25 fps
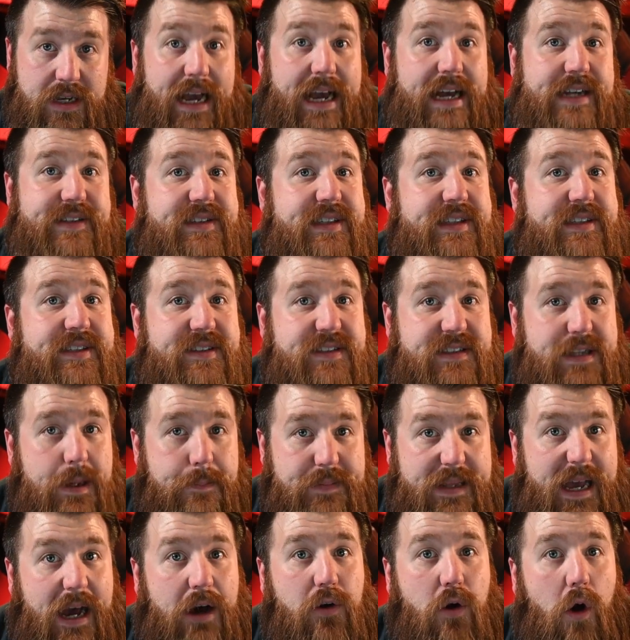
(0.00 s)
As he
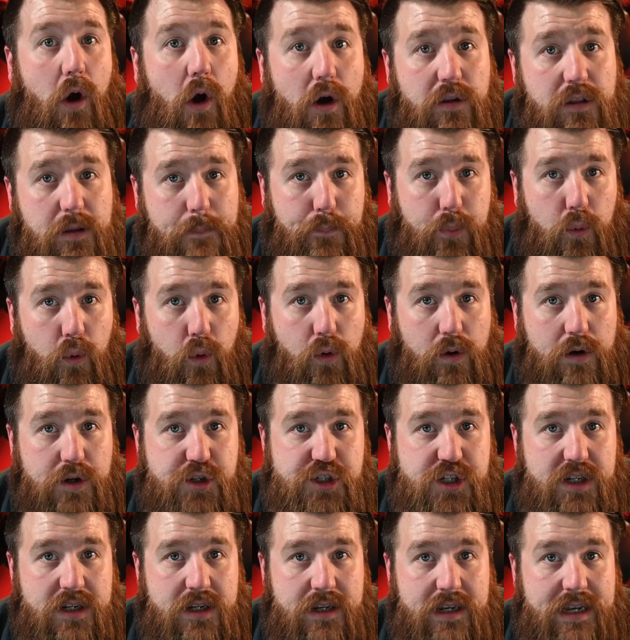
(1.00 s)
stepped out on the
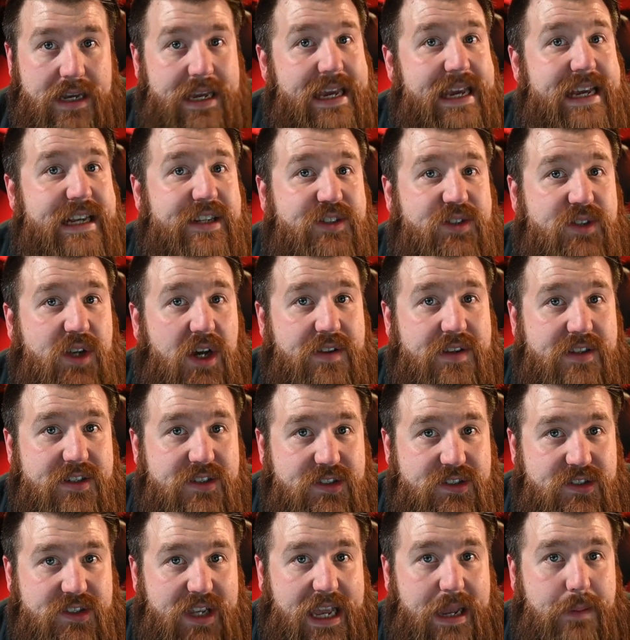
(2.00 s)
porch, he saw the
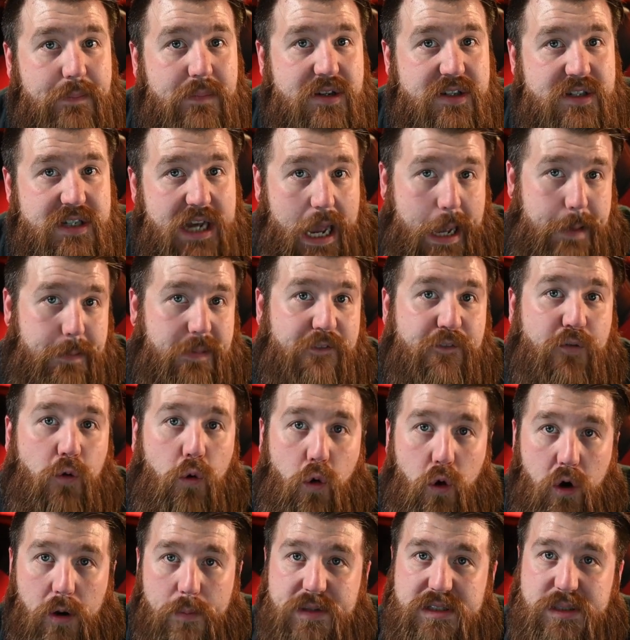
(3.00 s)
same type of
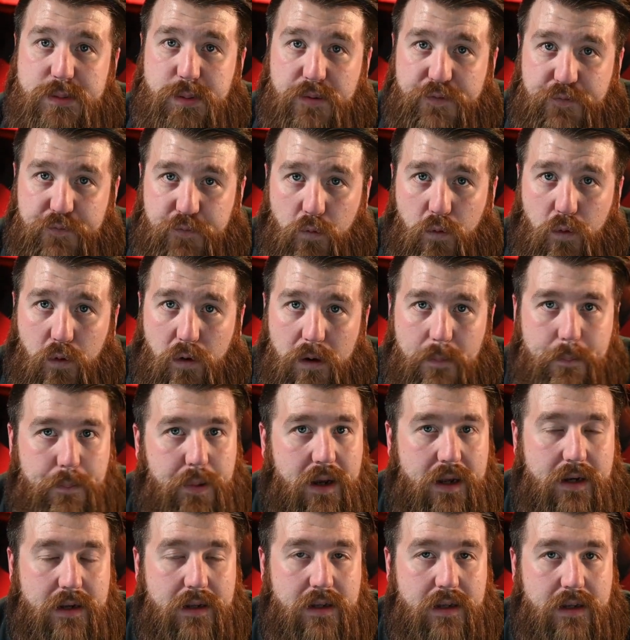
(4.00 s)
orb as before,
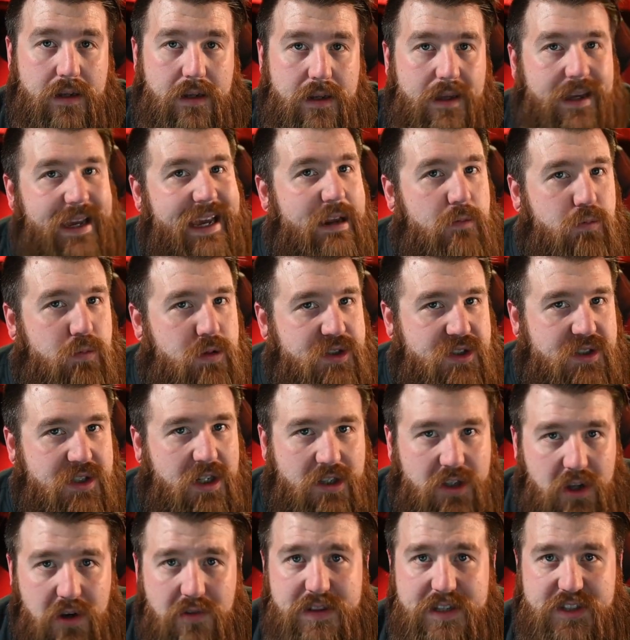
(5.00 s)
but it wasn't
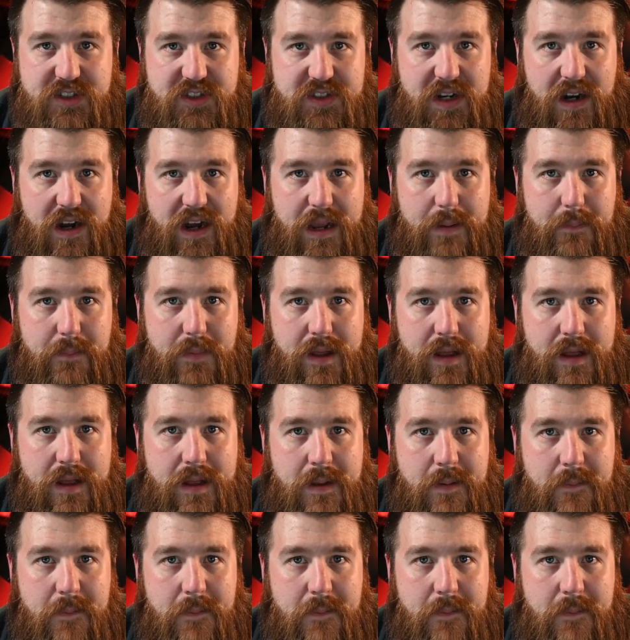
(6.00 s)
alone this time.